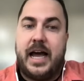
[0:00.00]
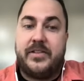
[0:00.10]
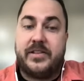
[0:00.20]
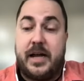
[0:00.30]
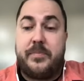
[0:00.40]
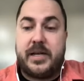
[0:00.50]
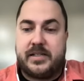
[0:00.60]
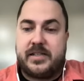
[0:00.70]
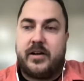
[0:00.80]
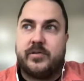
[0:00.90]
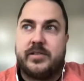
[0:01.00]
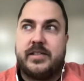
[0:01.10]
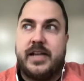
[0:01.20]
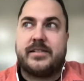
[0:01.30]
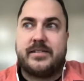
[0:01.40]
stepping stones
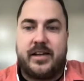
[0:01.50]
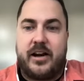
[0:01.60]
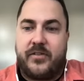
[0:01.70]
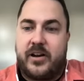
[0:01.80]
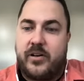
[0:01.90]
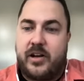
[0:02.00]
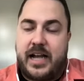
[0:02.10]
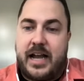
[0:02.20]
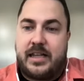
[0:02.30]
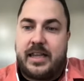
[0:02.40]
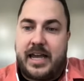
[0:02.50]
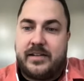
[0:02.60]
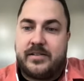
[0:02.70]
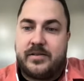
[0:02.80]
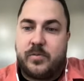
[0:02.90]
necessary for you to kind of
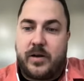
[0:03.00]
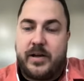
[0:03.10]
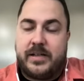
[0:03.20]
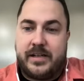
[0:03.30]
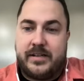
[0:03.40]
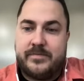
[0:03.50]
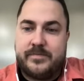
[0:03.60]
land where you ended?